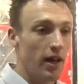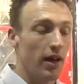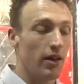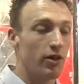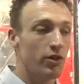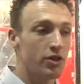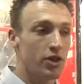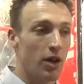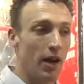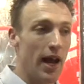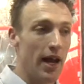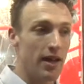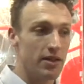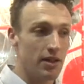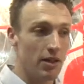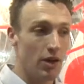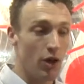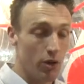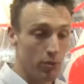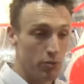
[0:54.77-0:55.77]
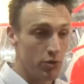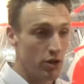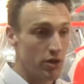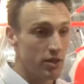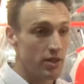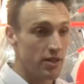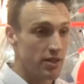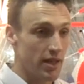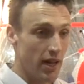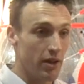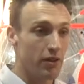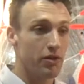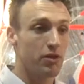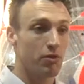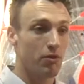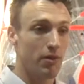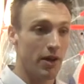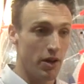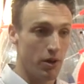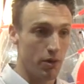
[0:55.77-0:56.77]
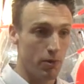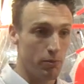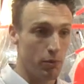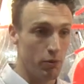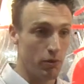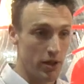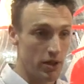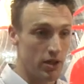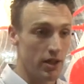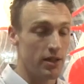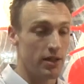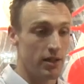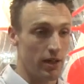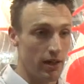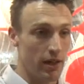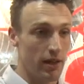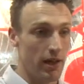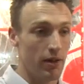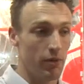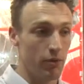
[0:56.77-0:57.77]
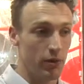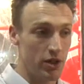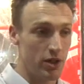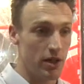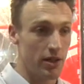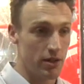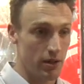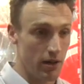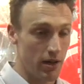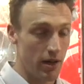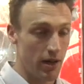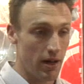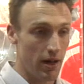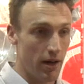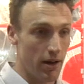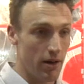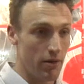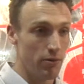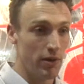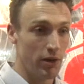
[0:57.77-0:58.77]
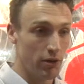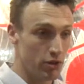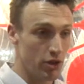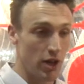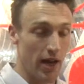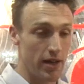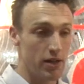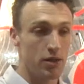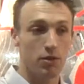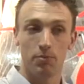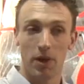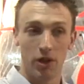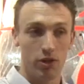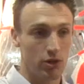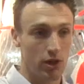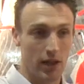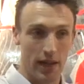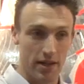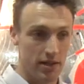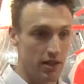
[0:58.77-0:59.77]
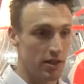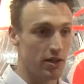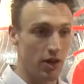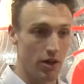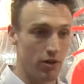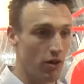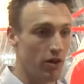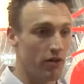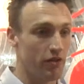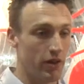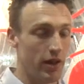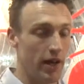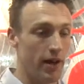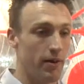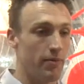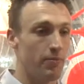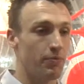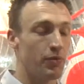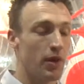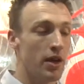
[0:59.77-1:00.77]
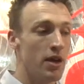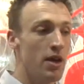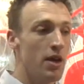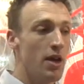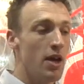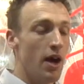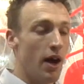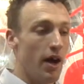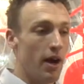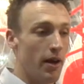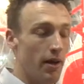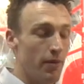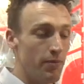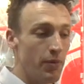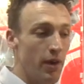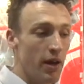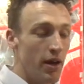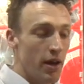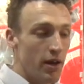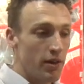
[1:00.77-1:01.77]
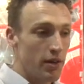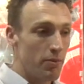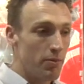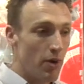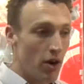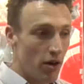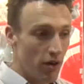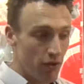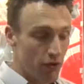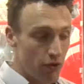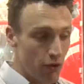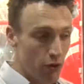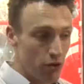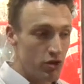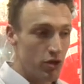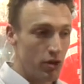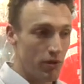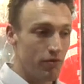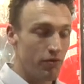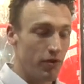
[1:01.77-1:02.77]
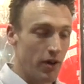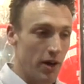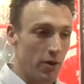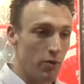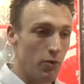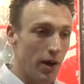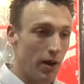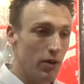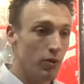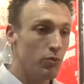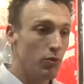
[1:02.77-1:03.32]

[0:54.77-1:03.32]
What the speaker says: It also has the option to sail 3 up, which is a real change. Most classes don't offer that. The Mark IV's done very well.